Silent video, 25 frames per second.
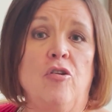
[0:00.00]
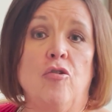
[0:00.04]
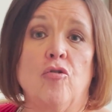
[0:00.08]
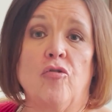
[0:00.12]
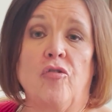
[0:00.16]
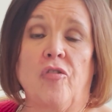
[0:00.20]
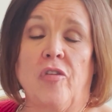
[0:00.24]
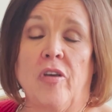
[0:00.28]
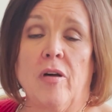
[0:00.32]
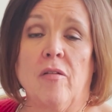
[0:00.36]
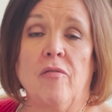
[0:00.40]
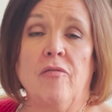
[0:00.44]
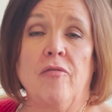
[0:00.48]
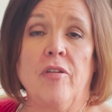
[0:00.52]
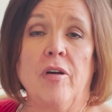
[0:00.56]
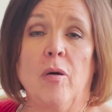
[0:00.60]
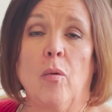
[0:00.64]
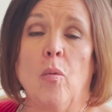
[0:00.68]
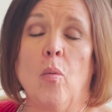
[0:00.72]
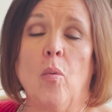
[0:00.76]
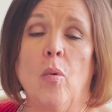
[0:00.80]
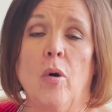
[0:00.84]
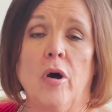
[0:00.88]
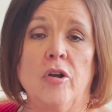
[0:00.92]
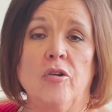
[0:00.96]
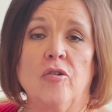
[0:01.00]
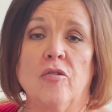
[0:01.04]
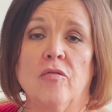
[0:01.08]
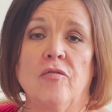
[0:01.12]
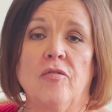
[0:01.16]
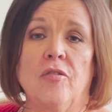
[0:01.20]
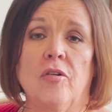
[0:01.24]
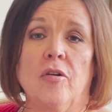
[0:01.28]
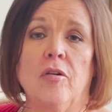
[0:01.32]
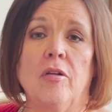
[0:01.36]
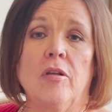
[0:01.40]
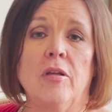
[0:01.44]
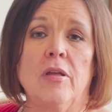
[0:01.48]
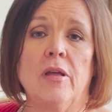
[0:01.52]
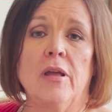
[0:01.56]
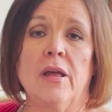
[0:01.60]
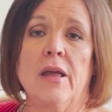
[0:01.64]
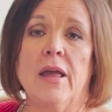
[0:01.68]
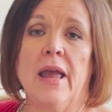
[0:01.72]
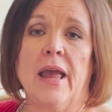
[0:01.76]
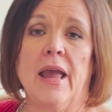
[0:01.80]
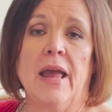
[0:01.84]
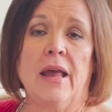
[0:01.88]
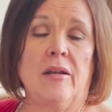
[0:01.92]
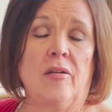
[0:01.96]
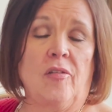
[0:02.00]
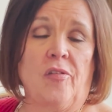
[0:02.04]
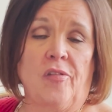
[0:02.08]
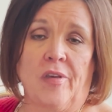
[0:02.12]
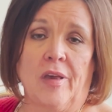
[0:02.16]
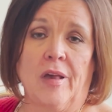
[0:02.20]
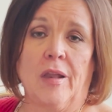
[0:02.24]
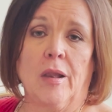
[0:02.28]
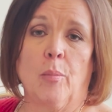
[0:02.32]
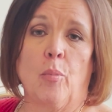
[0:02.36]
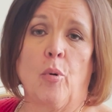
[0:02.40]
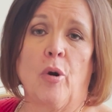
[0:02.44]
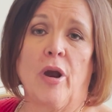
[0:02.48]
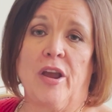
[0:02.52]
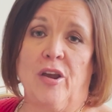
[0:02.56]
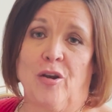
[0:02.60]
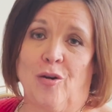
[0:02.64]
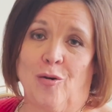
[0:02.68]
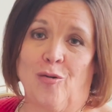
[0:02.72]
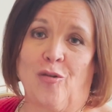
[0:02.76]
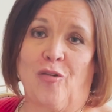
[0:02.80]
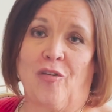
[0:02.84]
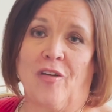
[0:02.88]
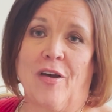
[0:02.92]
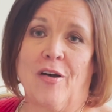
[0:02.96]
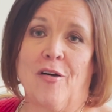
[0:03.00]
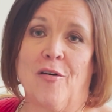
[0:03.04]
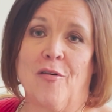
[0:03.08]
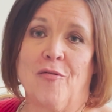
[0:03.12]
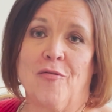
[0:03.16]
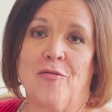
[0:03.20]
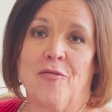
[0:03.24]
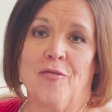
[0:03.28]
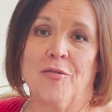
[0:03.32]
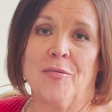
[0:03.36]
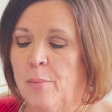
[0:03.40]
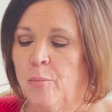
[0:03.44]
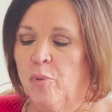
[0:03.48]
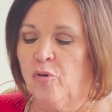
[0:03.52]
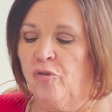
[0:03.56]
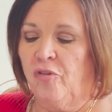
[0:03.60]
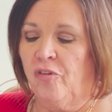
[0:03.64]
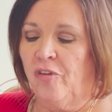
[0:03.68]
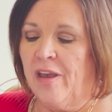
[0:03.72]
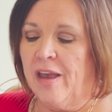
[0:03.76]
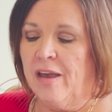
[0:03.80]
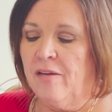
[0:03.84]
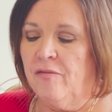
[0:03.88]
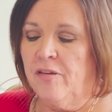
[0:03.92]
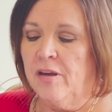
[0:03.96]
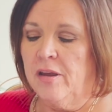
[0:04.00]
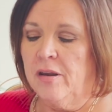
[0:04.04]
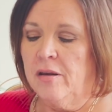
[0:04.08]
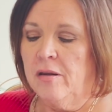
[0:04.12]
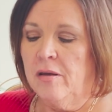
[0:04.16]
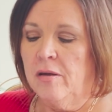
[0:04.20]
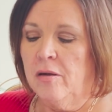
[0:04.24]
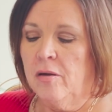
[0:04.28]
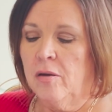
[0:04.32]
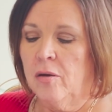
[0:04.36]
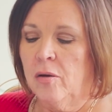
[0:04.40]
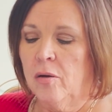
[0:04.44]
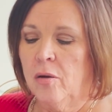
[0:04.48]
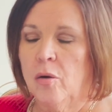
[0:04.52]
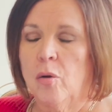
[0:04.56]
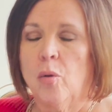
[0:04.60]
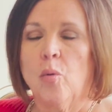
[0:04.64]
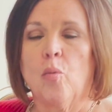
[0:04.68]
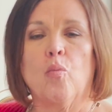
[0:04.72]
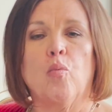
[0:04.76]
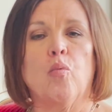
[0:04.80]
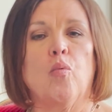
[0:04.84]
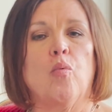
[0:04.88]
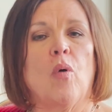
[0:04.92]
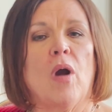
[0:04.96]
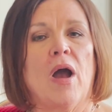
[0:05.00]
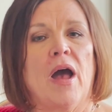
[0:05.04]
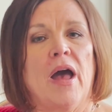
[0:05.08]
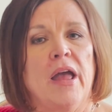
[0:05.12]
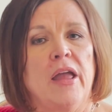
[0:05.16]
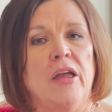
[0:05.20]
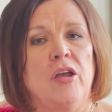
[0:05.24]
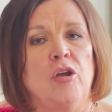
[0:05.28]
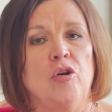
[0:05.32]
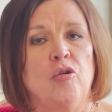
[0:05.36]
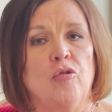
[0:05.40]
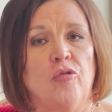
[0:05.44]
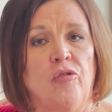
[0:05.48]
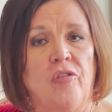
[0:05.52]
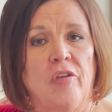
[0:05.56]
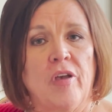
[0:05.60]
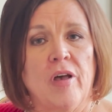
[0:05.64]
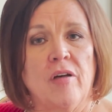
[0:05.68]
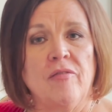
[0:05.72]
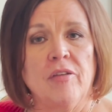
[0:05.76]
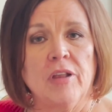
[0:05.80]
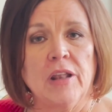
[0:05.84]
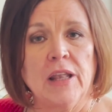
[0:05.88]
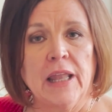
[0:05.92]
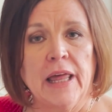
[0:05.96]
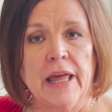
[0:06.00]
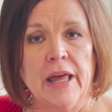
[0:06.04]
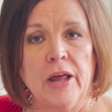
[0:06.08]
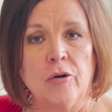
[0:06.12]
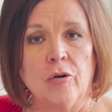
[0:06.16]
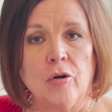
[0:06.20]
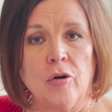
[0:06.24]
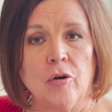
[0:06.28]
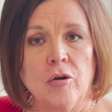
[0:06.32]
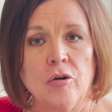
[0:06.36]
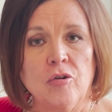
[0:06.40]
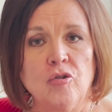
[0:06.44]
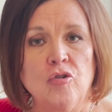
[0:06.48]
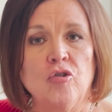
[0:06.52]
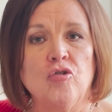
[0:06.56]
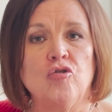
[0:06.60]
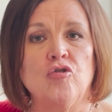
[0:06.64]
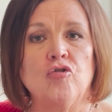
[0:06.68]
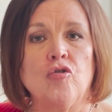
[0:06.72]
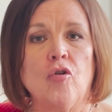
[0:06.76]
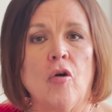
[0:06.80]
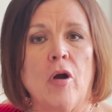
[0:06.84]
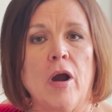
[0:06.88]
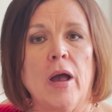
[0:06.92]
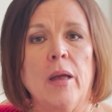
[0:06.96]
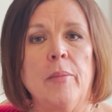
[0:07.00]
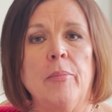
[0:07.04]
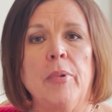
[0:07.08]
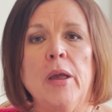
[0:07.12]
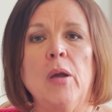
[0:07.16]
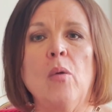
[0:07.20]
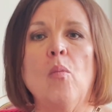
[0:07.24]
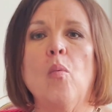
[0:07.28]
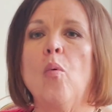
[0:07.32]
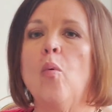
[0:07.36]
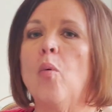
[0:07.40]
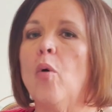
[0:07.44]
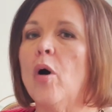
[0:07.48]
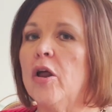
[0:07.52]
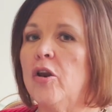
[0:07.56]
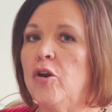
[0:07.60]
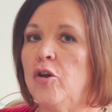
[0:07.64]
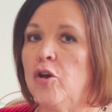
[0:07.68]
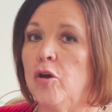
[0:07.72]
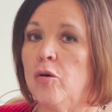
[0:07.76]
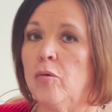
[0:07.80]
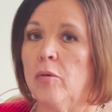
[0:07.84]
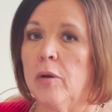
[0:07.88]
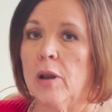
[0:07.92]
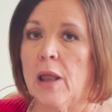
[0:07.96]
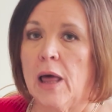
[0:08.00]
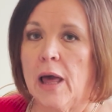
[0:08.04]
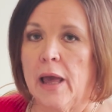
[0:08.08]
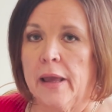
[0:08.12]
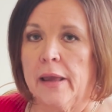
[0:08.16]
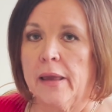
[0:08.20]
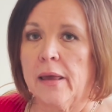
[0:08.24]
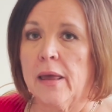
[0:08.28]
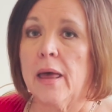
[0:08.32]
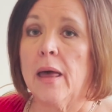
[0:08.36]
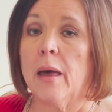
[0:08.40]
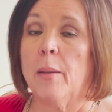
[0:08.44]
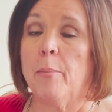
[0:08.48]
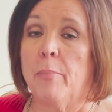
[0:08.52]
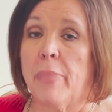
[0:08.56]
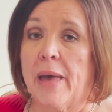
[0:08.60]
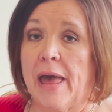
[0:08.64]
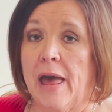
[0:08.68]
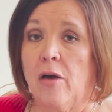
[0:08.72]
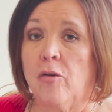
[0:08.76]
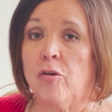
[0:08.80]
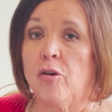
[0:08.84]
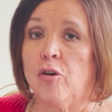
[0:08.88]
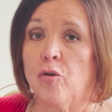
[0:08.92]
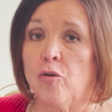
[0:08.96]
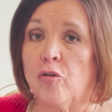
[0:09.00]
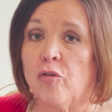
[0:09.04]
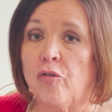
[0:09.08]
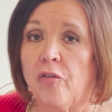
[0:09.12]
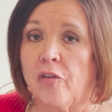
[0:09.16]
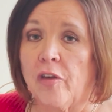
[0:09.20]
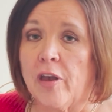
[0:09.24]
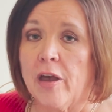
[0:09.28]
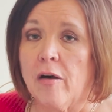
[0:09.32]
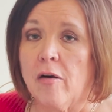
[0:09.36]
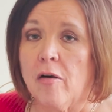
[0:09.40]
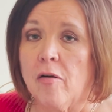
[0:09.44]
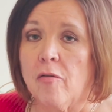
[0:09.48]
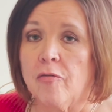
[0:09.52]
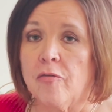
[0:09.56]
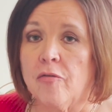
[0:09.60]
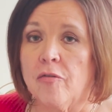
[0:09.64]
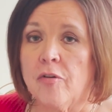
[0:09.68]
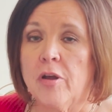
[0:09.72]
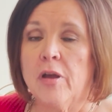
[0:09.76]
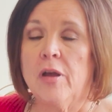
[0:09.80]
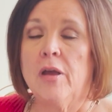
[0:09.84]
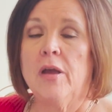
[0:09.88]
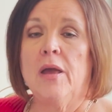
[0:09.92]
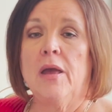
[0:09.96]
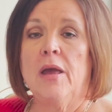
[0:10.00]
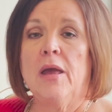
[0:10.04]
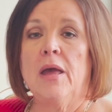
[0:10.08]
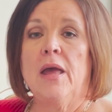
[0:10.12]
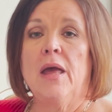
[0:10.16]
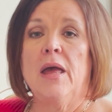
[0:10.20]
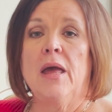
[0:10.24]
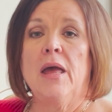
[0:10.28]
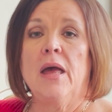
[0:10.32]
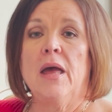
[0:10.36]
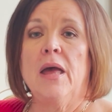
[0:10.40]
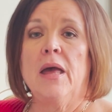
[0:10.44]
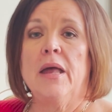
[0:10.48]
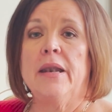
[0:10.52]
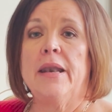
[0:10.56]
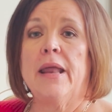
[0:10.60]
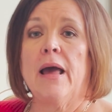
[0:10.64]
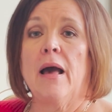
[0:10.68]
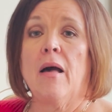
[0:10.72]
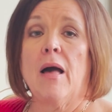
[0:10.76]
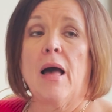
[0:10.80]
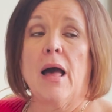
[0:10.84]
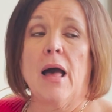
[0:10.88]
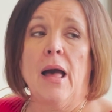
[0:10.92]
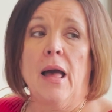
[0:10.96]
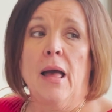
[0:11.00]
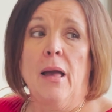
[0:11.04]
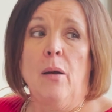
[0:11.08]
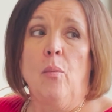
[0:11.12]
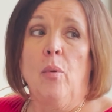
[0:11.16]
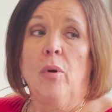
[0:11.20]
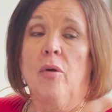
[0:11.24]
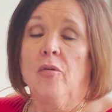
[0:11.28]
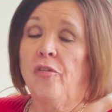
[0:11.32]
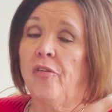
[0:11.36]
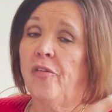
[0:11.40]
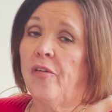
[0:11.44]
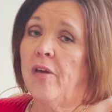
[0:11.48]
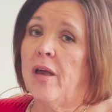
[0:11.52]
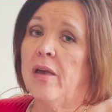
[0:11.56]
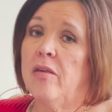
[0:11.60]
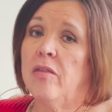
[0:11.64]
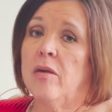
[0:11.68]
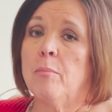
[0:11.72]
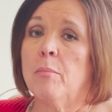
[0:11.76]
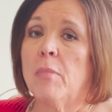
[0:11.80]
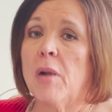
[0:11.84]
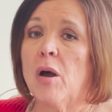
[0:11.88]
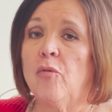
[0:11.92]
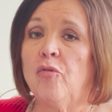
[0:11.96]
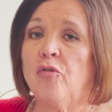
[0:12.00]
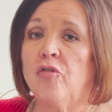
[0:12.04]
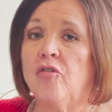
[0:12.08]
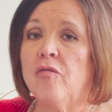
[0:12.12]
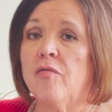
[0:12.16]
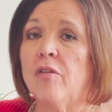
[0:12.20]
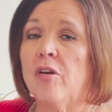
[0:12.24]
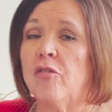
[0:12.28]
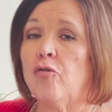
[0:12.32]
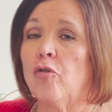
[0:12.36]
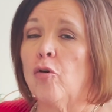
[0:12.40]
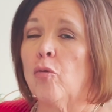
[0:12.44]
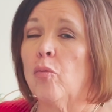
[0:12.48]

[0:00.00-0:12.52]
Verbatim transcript: yourself feel wonderful and to celebrate yourself. Number seven, write yourself a letter describing what you like about yourself. Now, I will say that most of us are